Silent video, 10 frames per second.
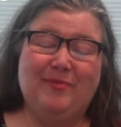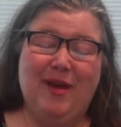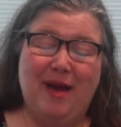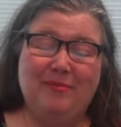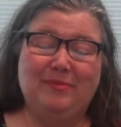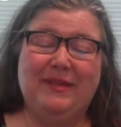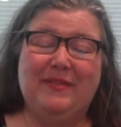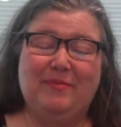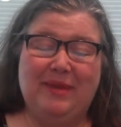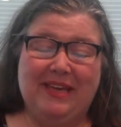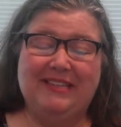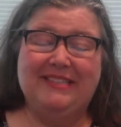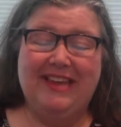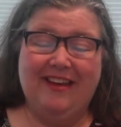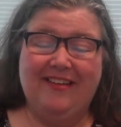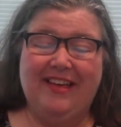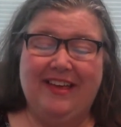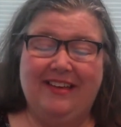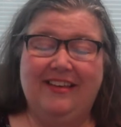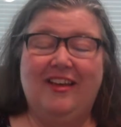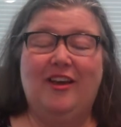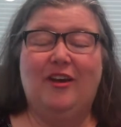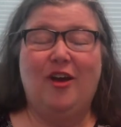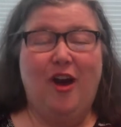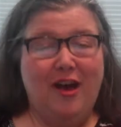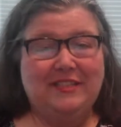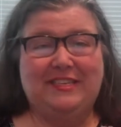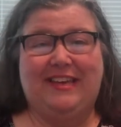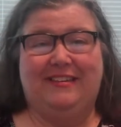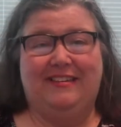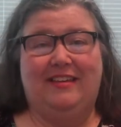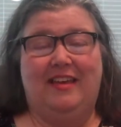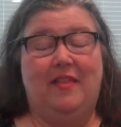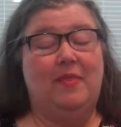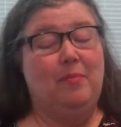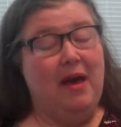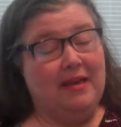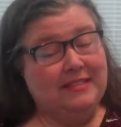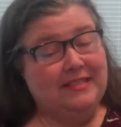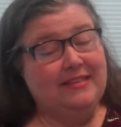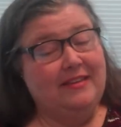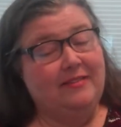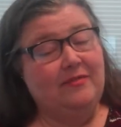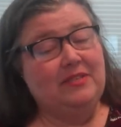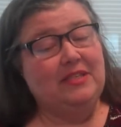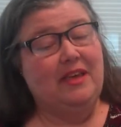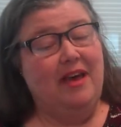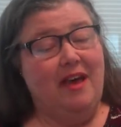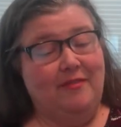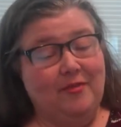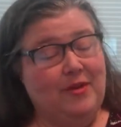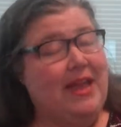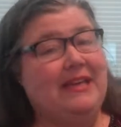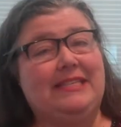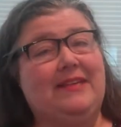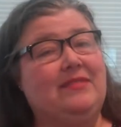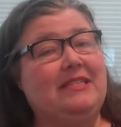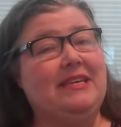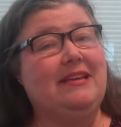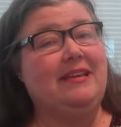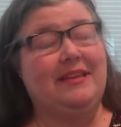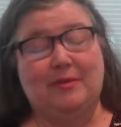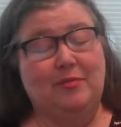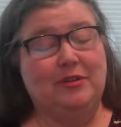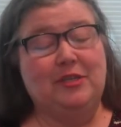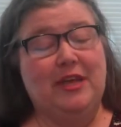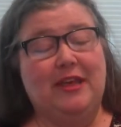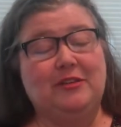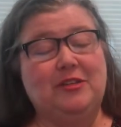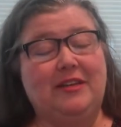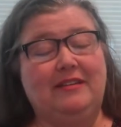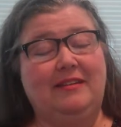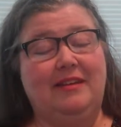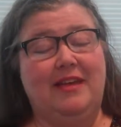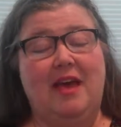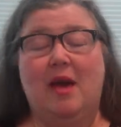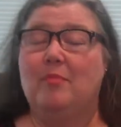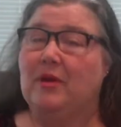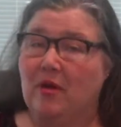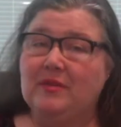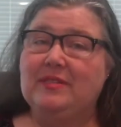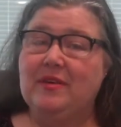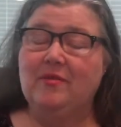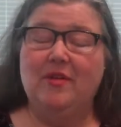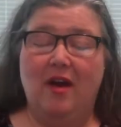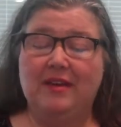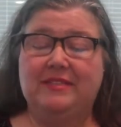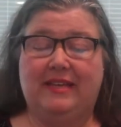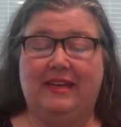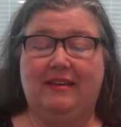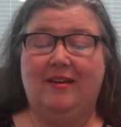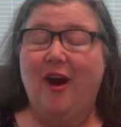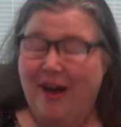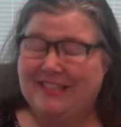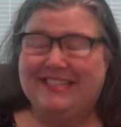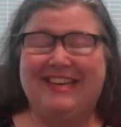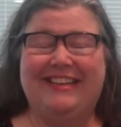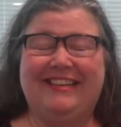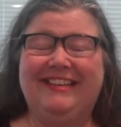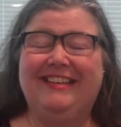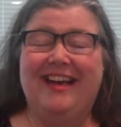probably the biggest area causing the positives of creativity and appreciation, but also causing